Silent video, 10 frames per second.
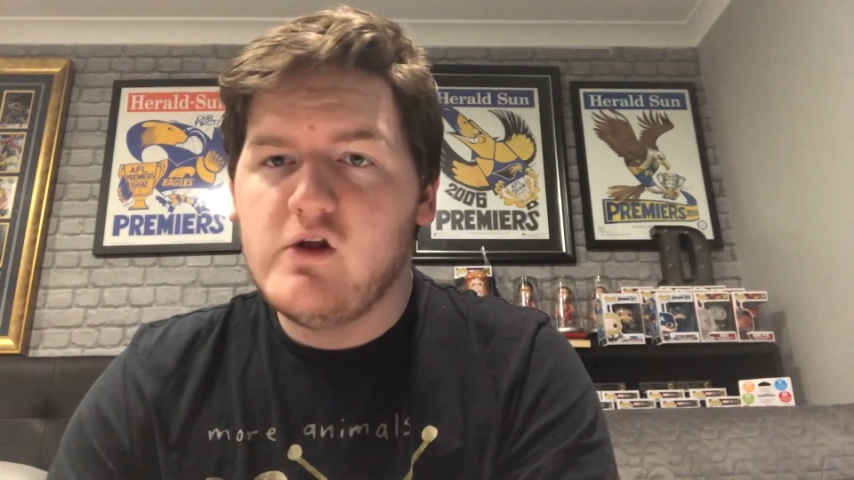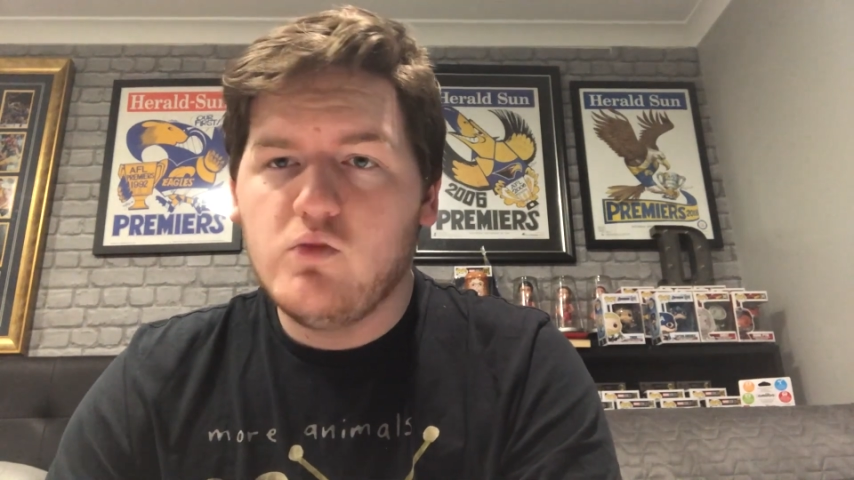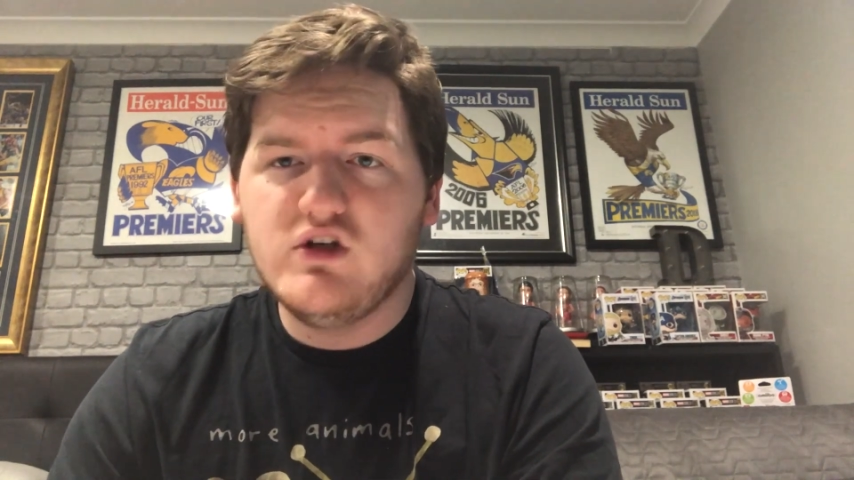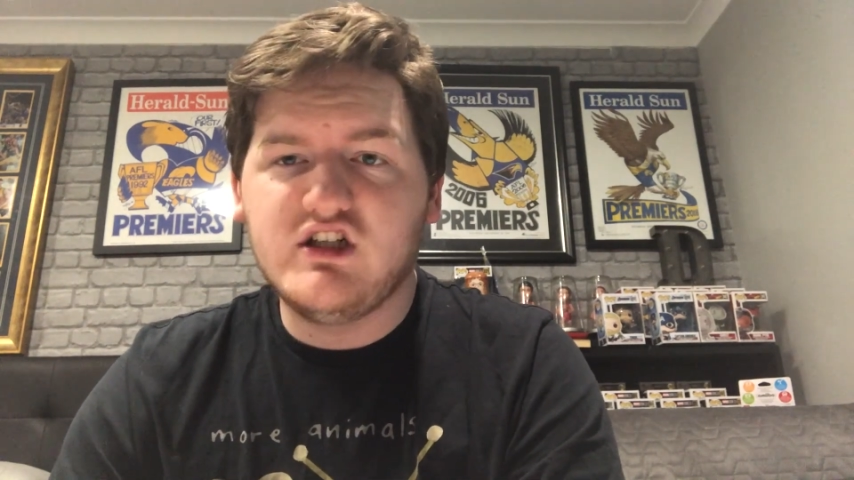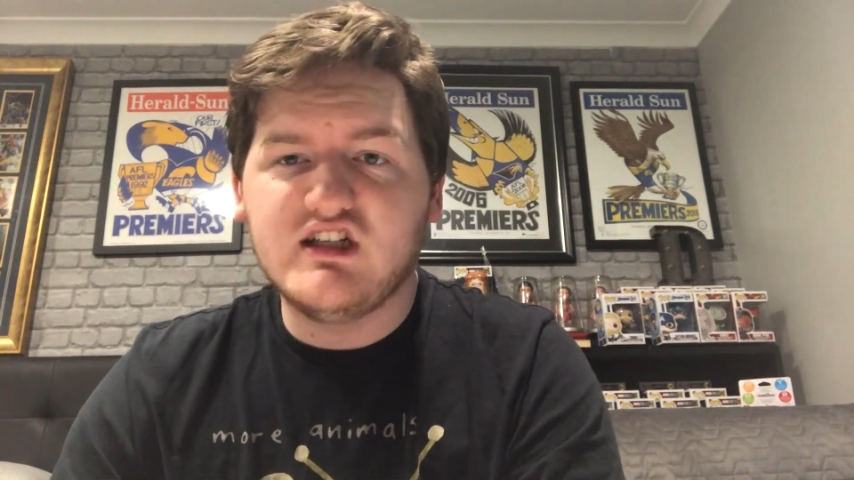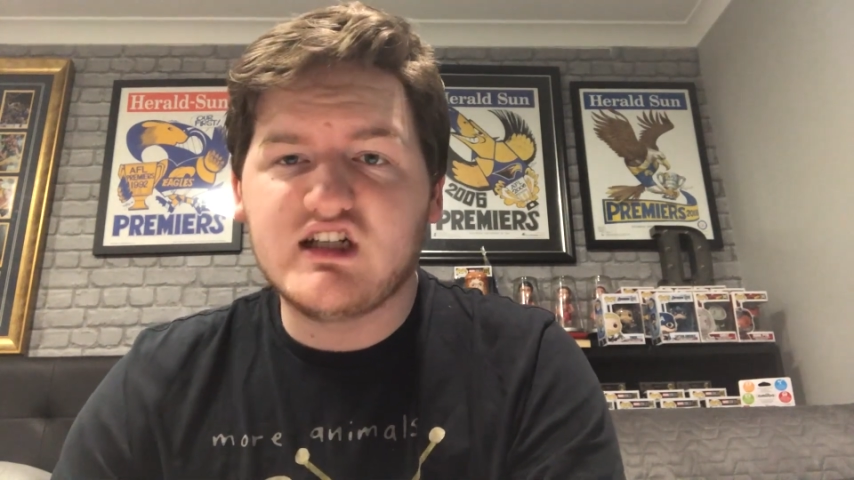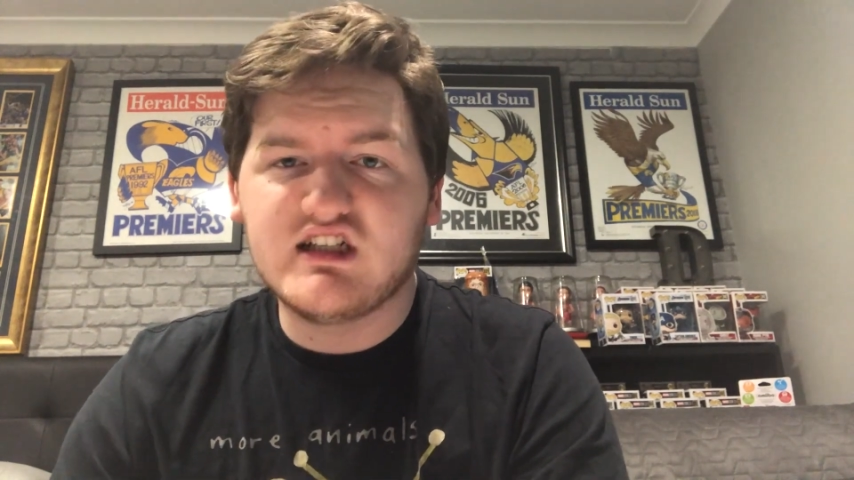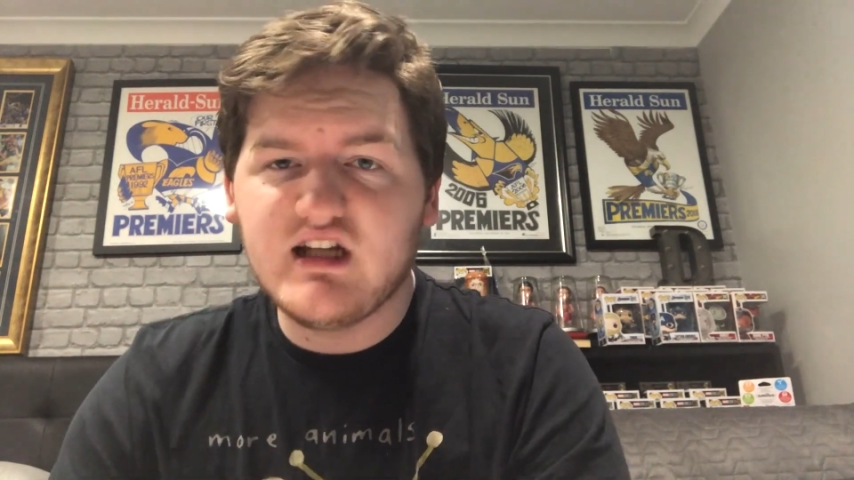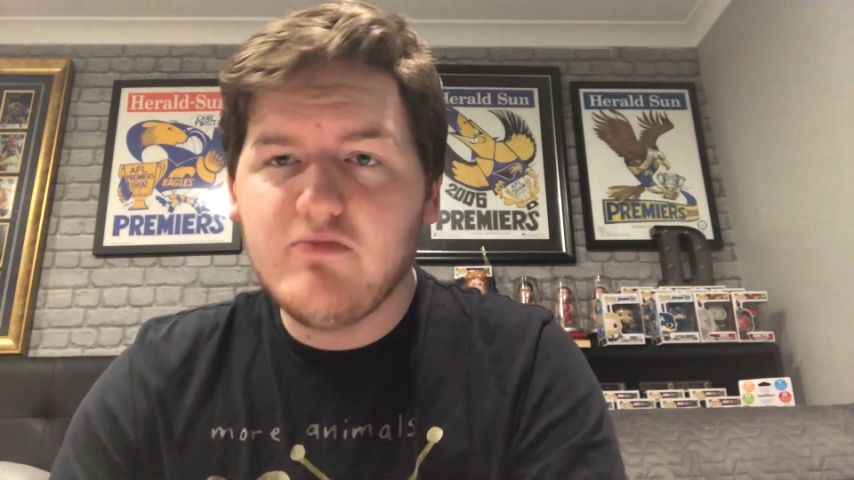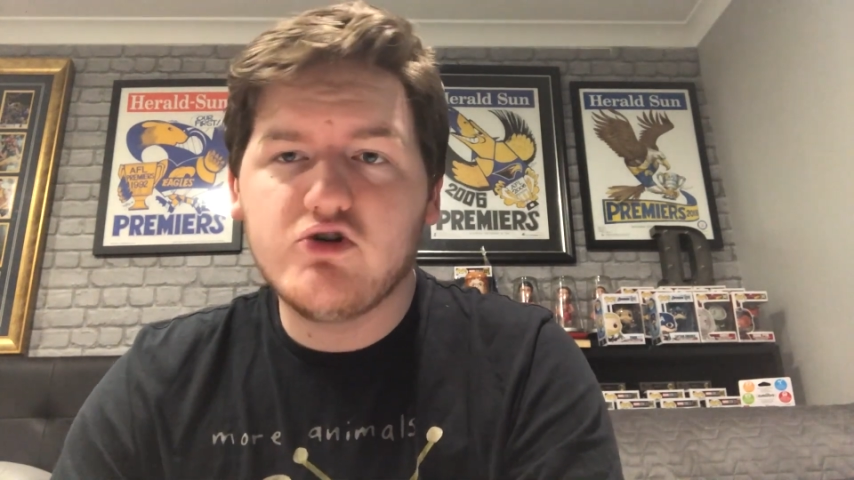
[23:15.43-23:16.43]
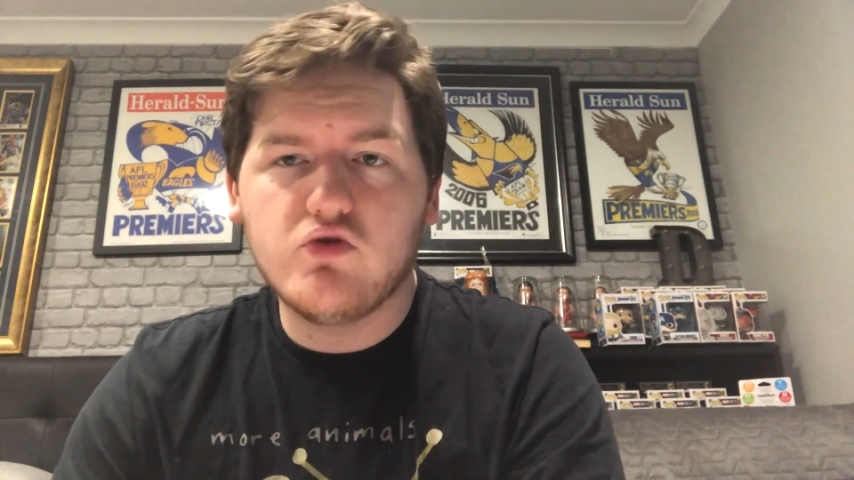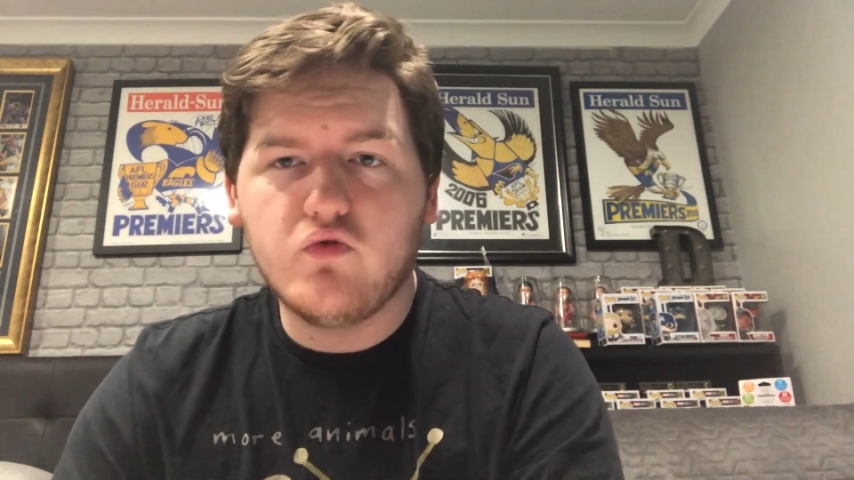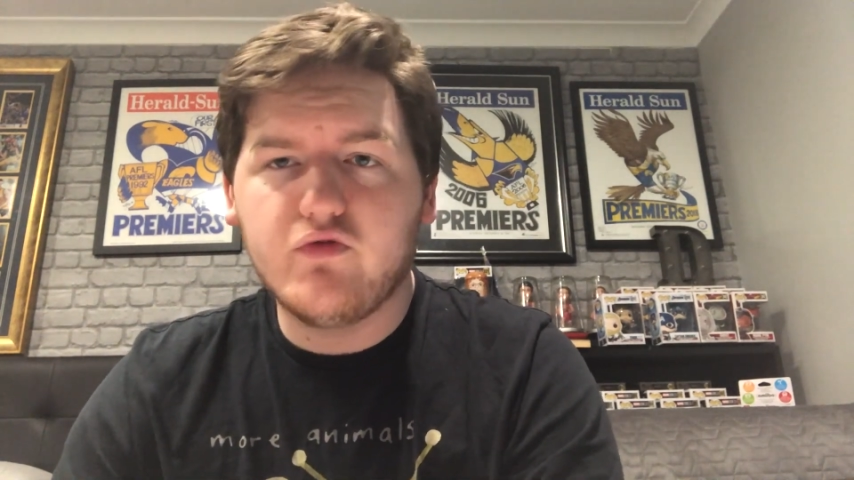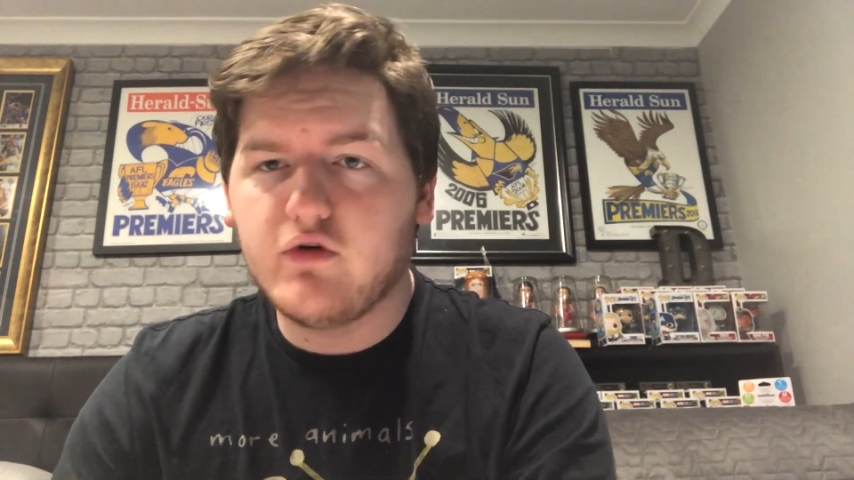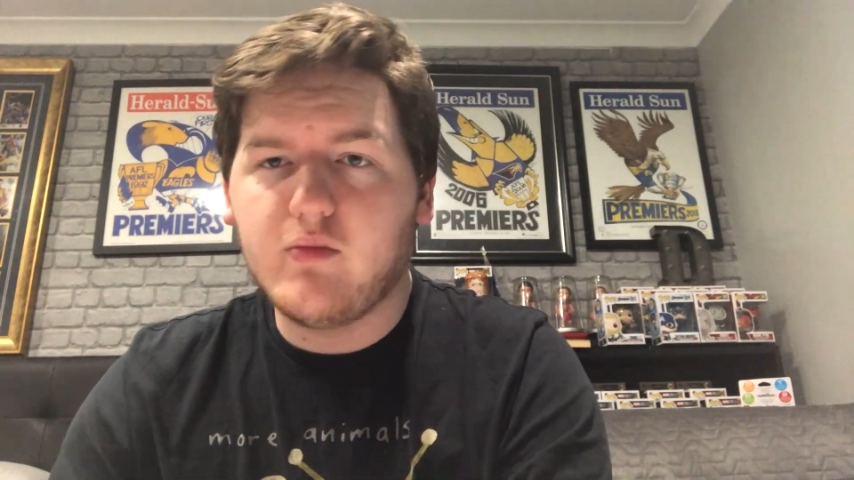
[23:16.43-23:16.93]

which is exceptional for a